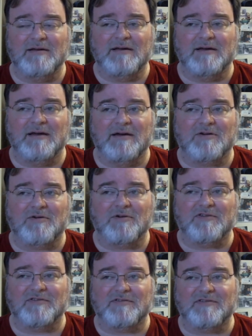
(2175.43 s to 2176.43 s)
Of
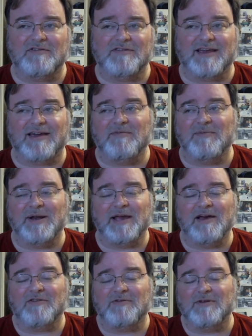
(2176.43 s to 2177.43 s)
course, just like everybody
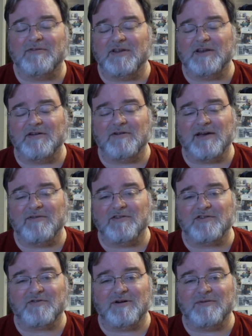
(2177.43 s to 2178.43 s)
else, maybe you don't have a
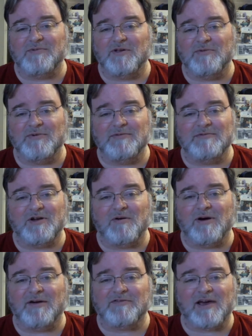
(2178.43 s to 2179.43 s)
script, you would go
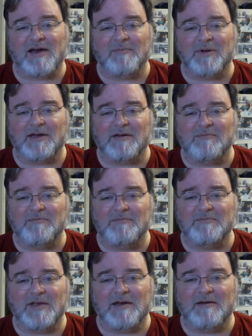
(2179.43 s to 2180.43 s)
off topic,
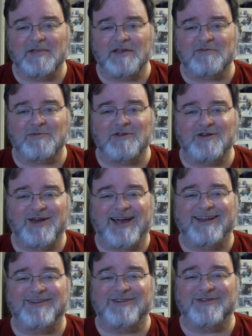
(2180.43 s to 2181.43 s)
and that's when you
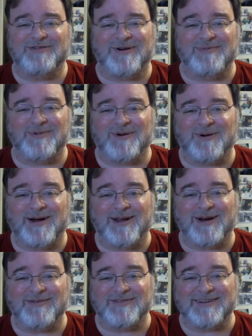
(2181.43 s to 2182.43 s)
got into trouble quite
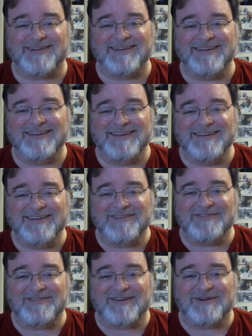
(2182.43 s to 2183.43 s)
often.
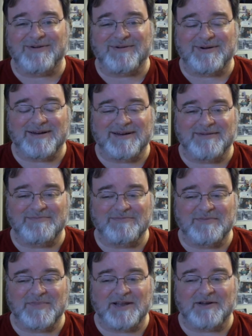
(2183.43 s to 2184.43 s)
So
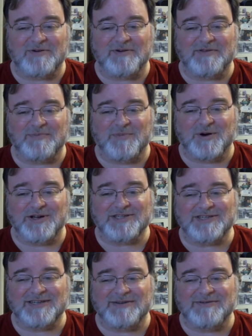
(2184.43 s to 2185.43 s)
then, of course,
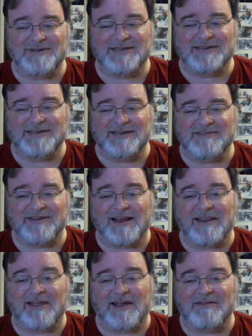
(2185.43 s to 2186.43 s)
Bush, he's
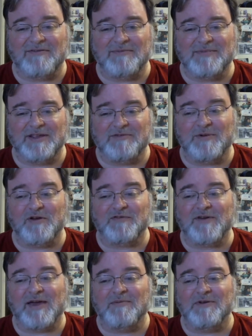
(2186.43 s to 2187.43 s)
got a lot of them. His
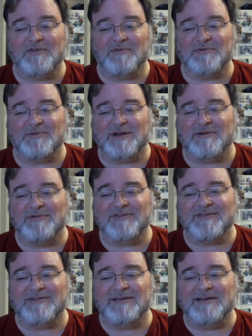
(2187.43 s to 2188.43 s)
most famous was when he
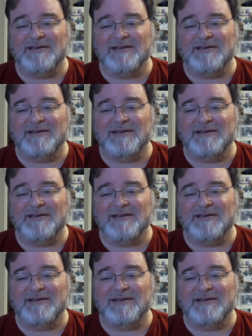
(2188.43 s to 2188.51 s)
was in